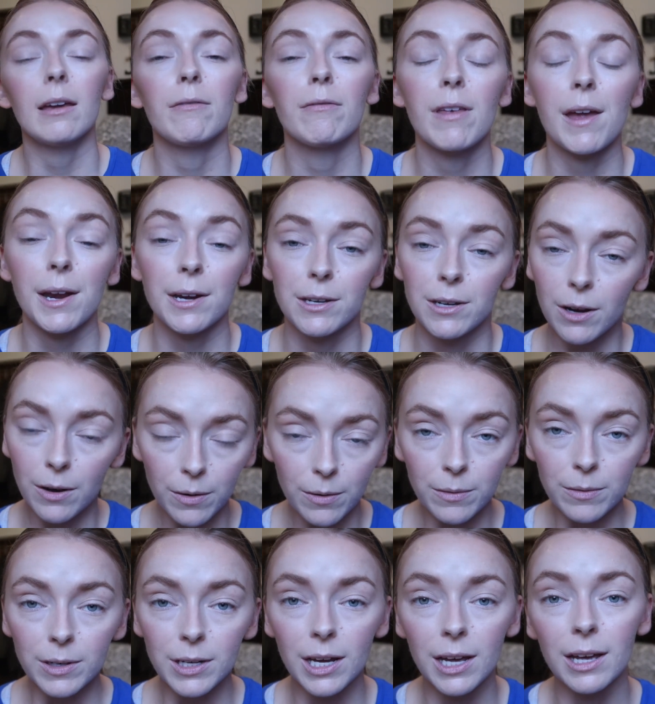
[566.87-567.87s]
if they
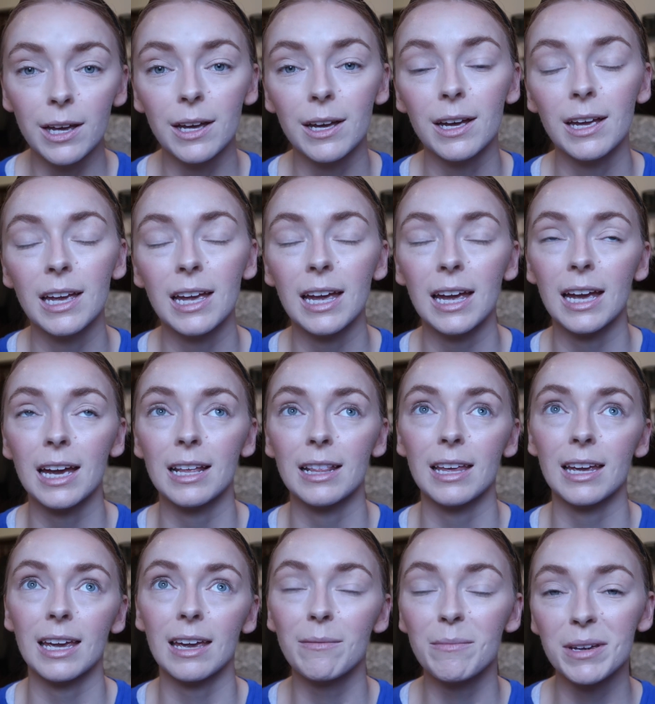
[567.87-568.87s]
don't,
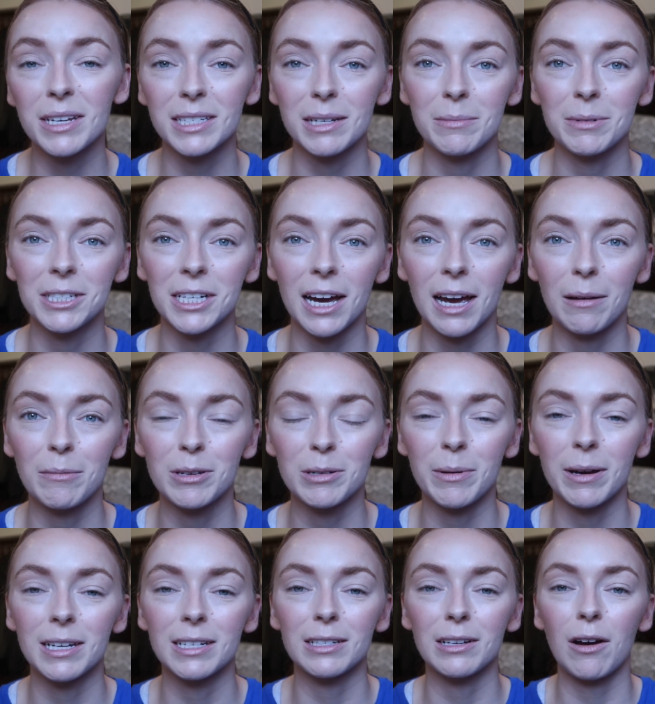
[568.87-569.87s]
and they give me some time
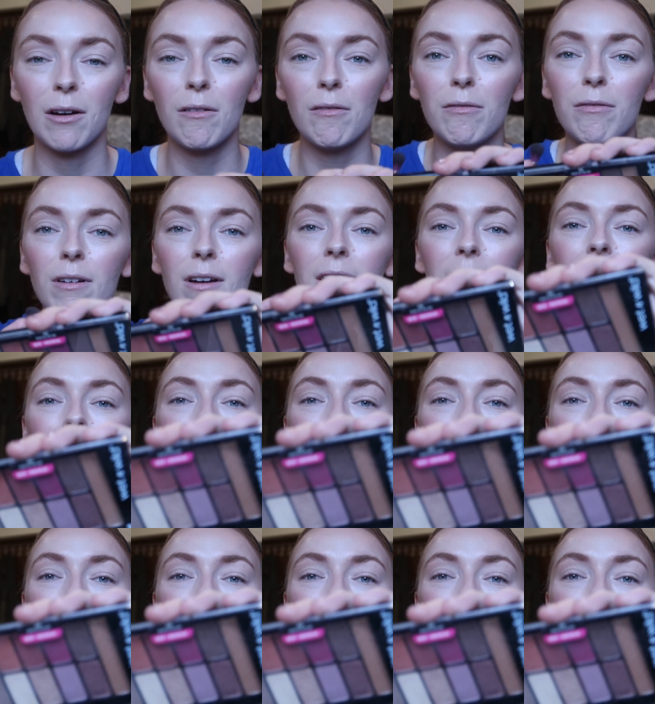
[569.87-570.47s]
to myself,